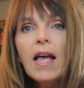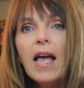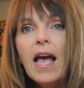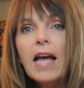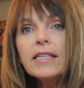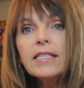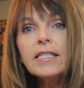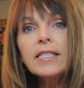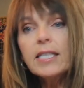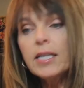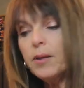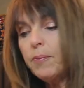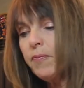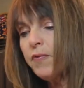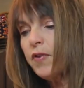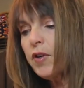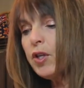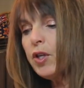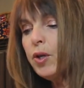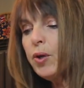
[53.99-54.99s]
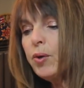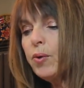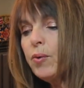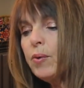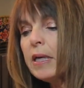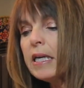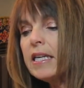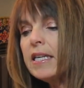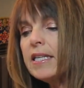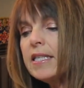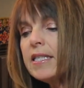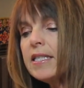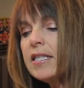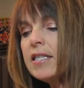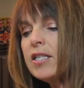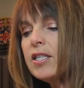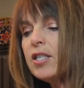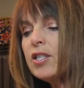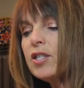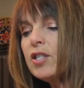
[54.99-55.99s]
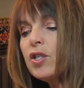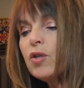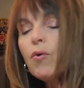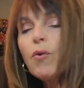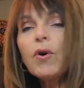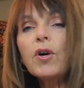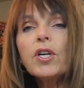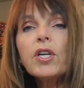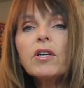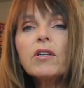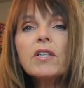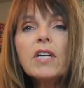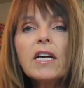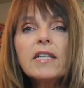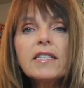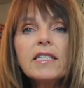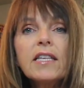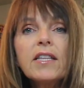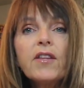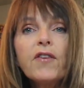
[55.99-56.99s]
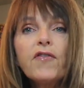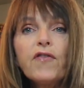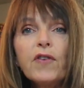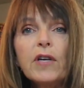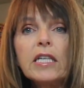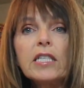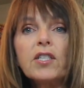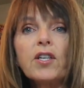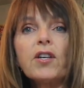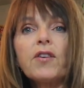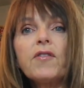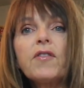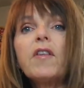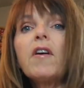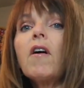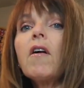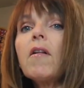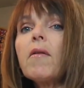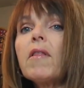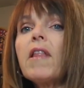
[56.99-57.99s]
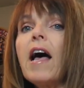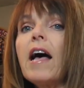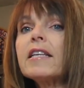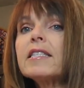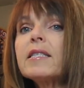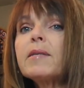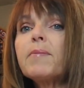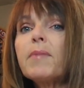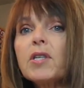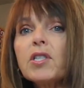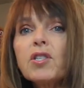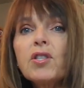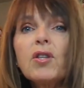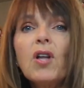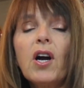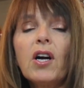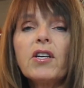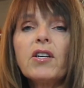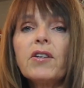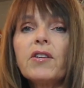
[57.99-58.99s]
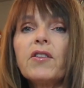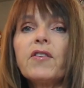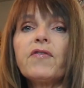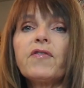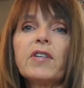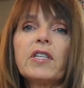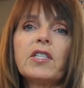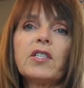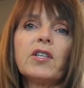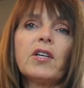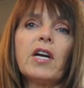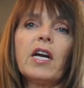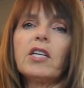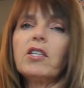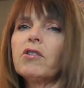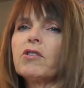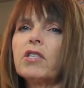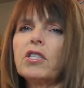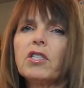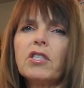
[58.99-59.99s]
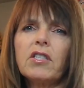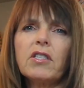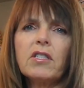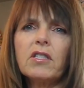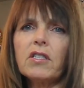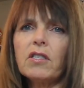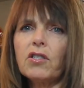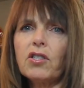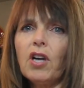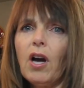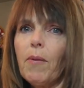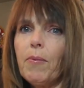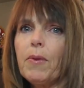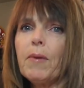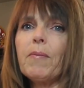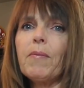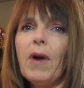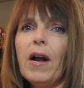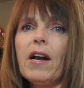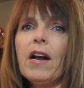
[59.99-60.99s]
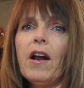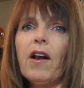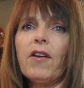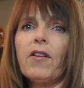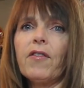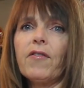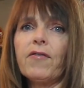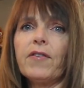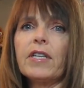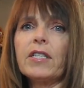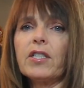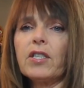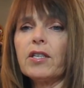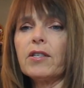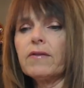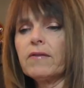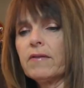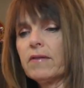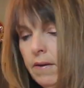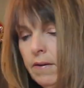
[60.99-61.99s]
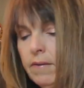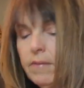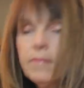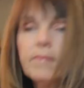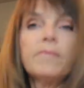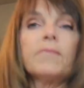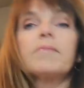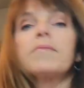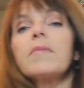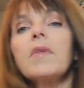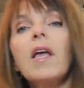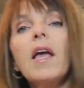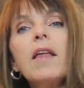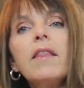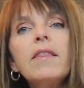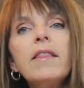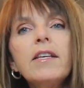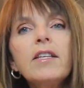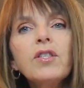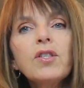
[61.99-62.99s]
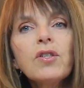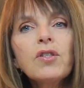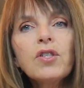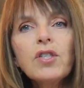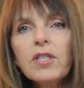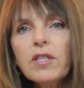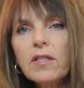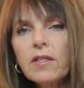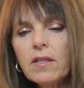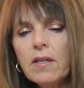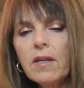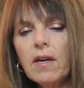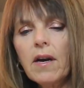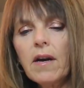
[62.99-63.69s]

And a tip for you is to store your nuts in the freezer. They'll last much longer in the freezer and you can just chop them right out of the freezer. And these are just